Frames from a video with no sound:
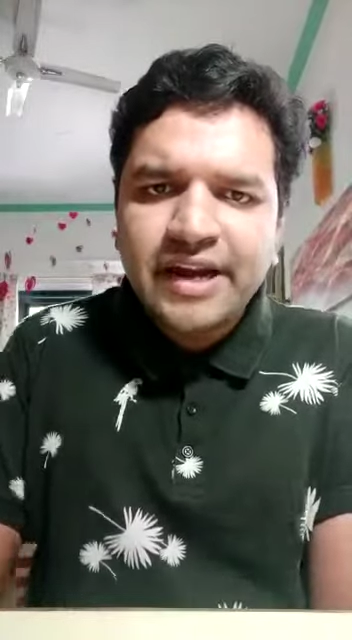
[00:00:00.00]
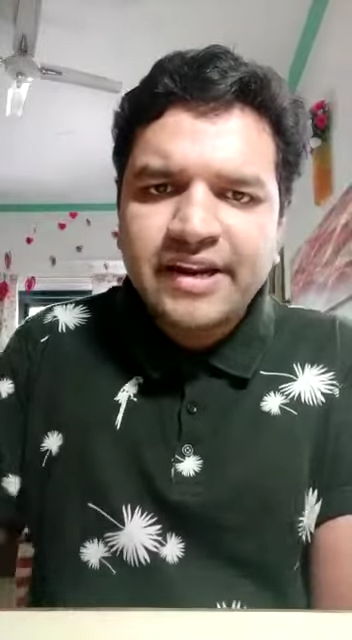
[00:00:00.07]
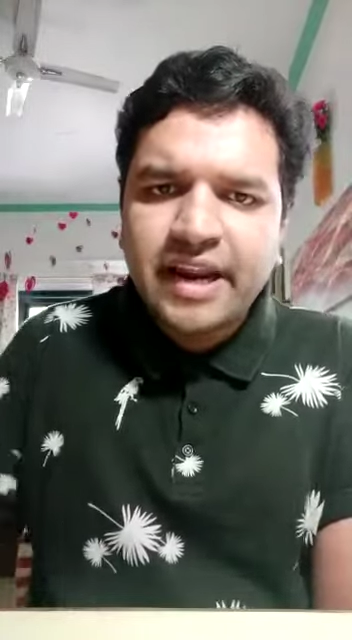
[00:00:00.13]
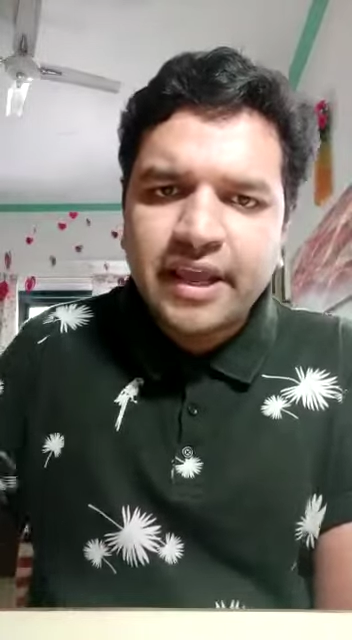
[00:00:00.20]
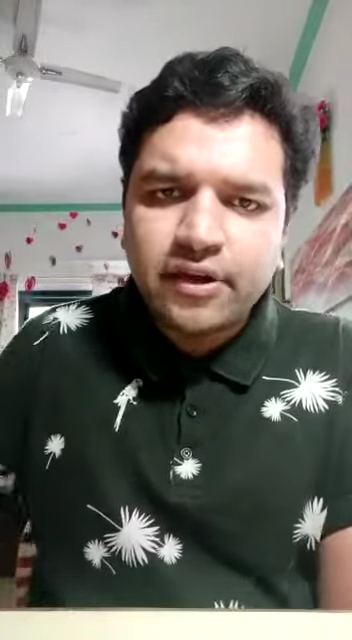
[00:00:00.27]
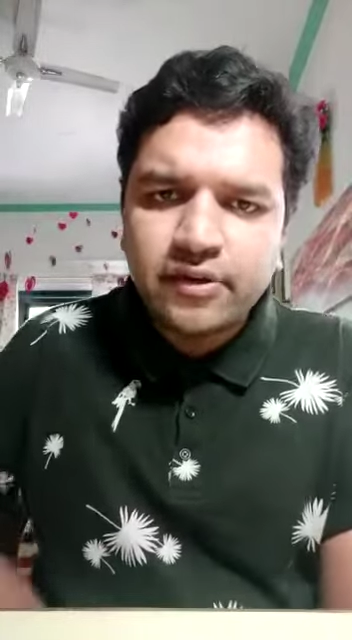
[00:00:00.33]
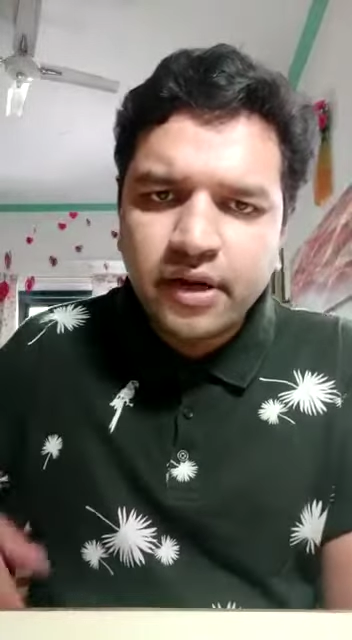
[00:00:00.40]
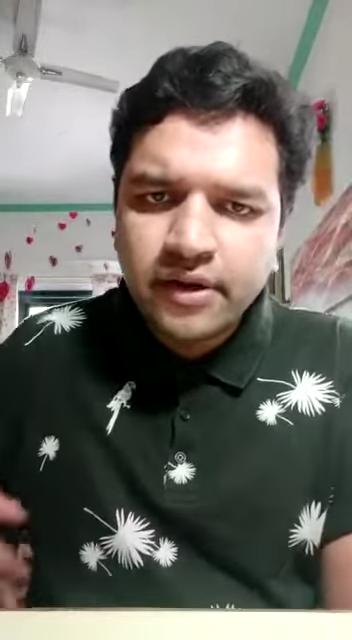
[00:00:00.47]
at
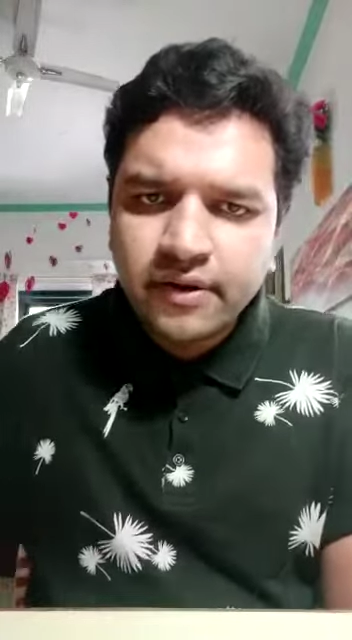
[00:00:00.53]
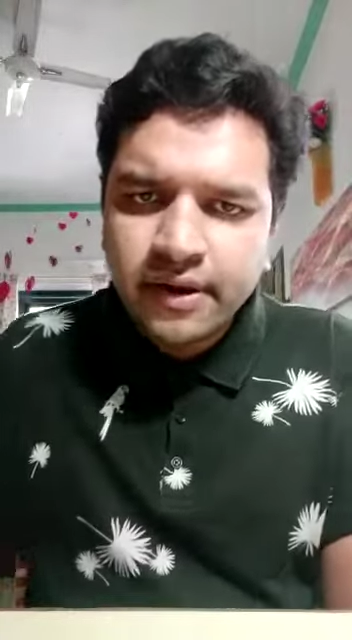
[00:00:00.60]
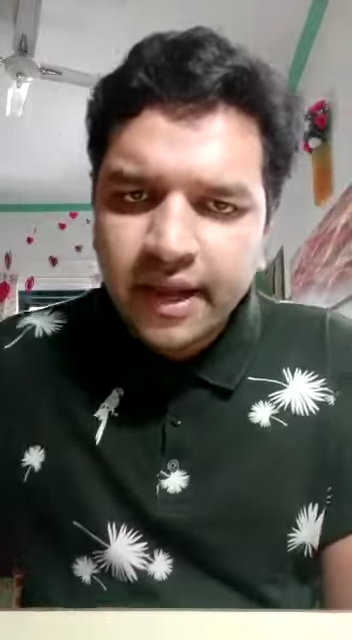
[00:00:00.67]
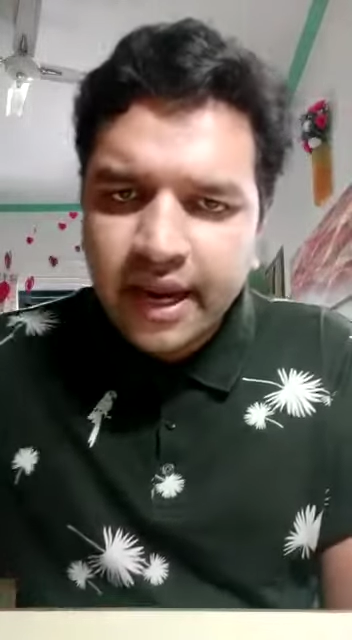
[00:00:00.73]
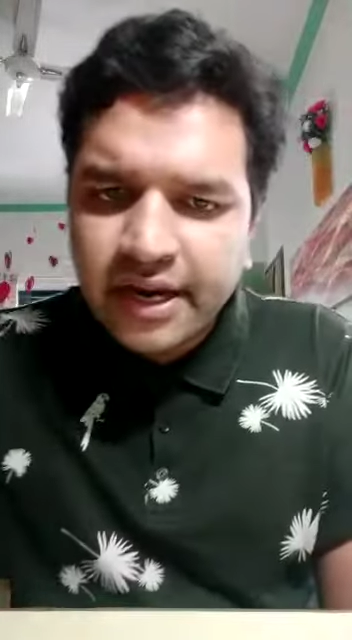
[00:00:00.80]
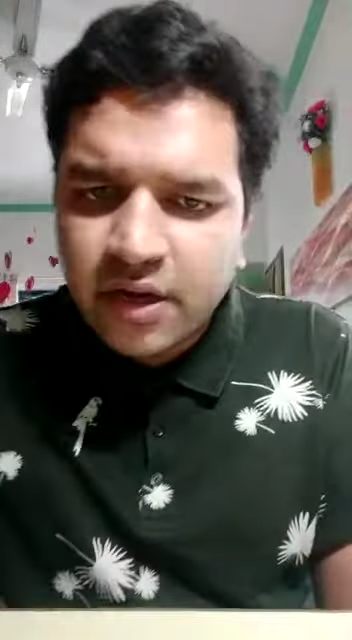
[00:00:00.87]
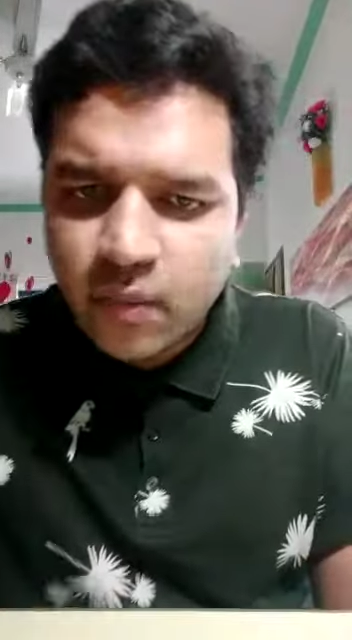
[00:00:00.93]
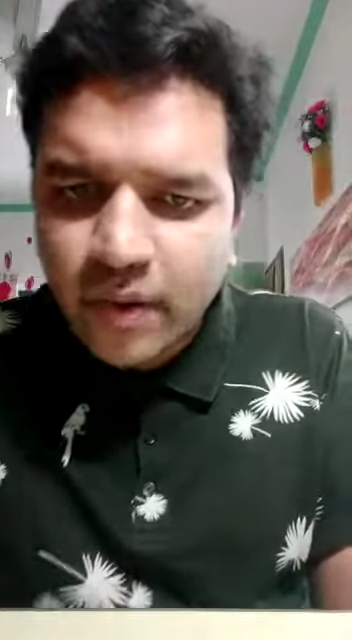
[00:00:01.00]
regular
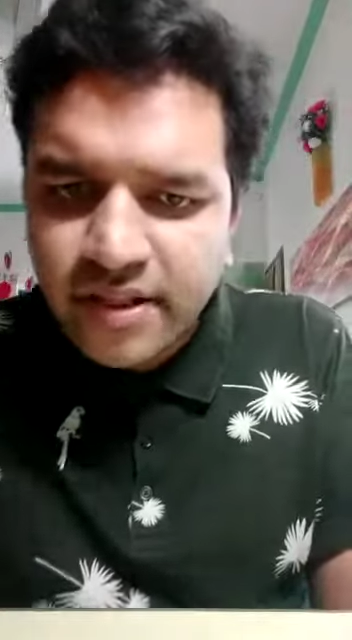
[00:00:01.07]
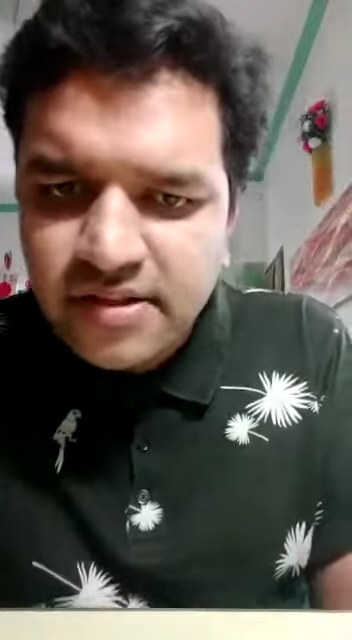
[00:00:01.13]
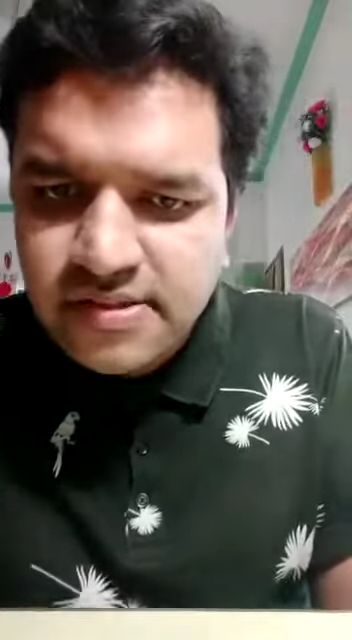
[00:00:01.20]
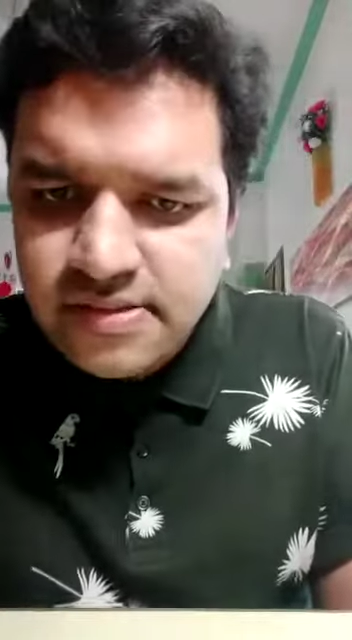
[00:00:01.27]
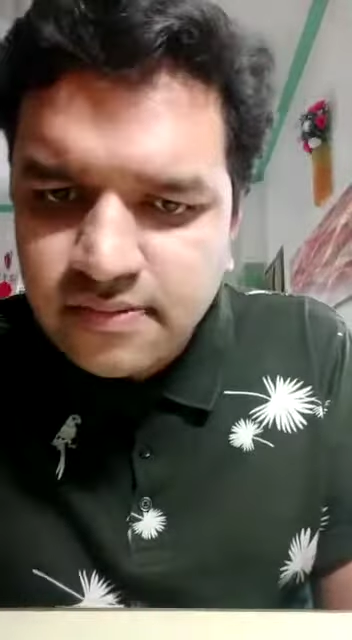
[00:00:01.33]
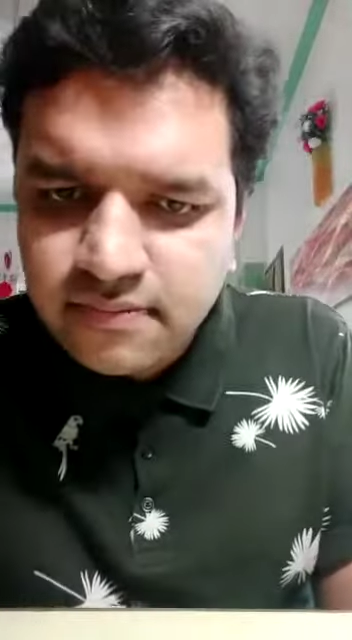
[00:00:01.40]
intervals.